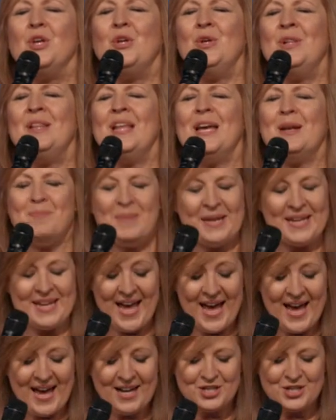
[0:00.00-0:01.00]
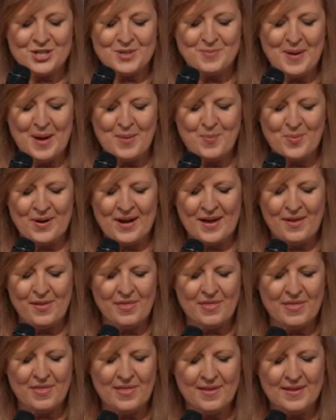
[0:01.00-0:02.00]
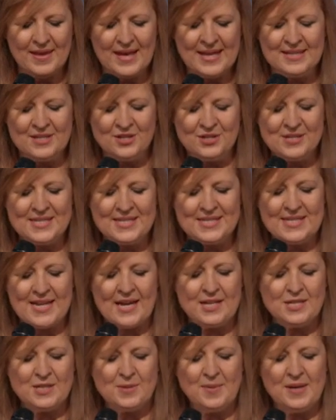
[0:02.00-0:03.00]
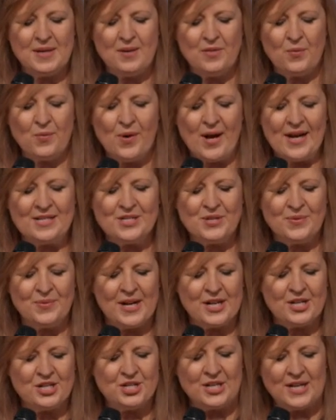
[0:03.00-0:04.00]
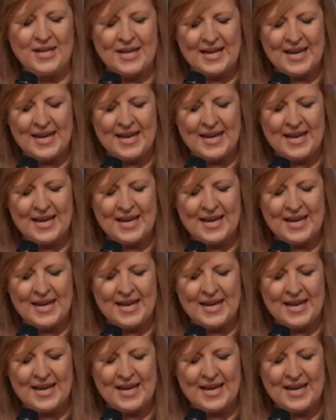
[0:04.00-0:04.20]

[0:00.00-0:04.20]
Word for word: you let me catch my breath and you send me in the right direction.